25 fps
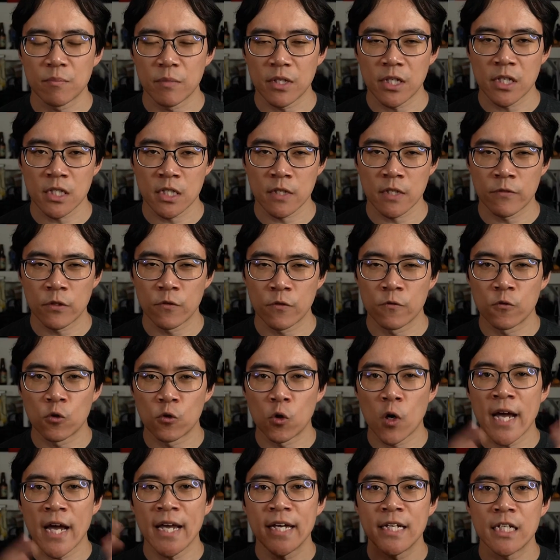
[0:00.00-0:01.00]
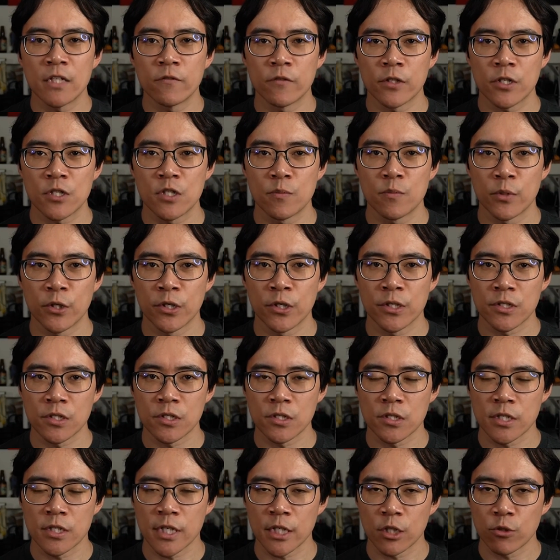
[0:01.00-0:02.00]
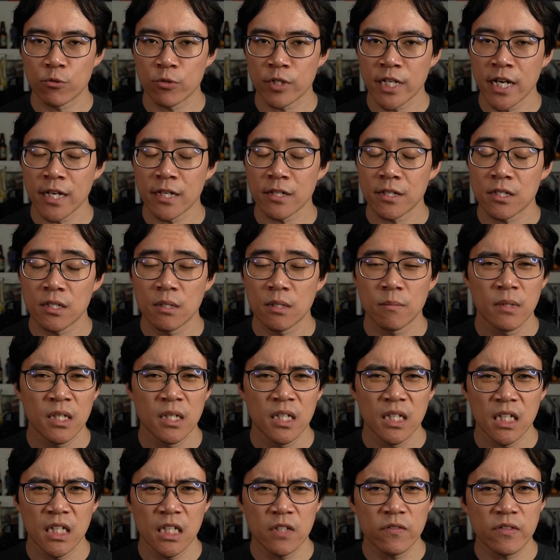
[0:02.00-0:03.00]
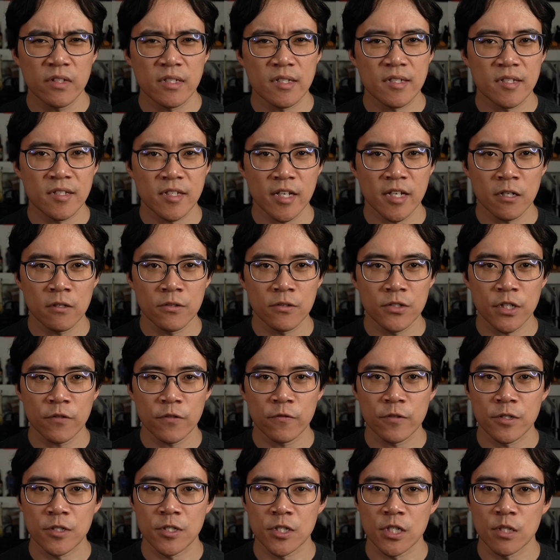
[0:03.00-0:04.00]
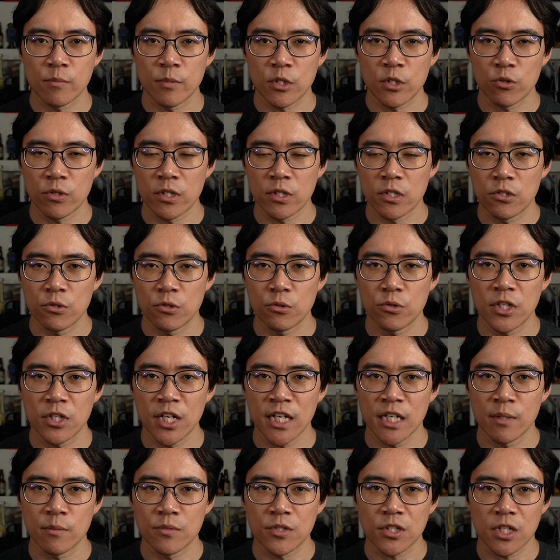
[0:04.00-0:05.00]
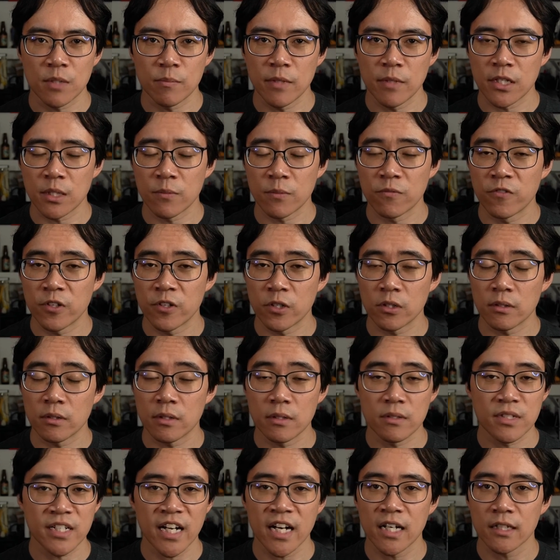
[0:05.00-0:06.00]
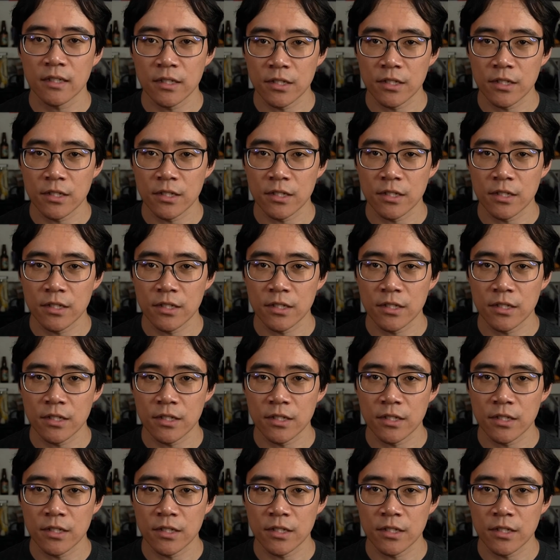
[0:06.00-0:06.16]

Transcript: because of the variety of experiences they create. Even subtle differences between two games can make them feel entirely